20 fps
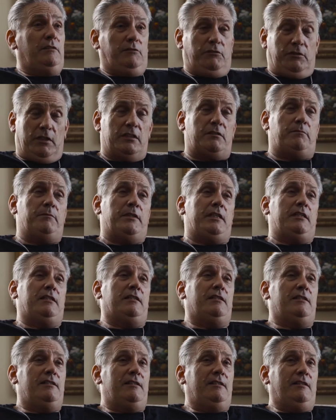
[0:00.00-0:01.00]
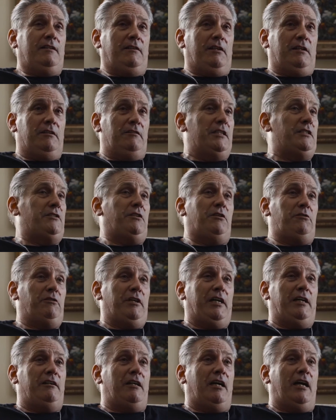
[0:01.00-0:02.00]
Trust me, there is no
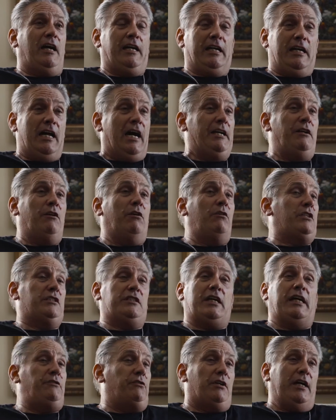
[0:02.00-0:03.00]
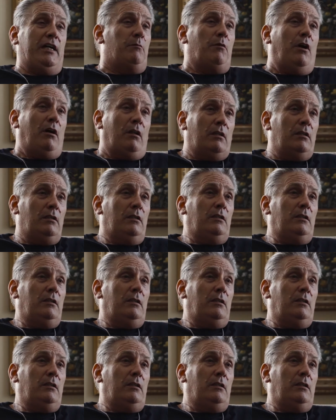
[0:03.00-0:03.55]
greater high, and I know because I tried them all.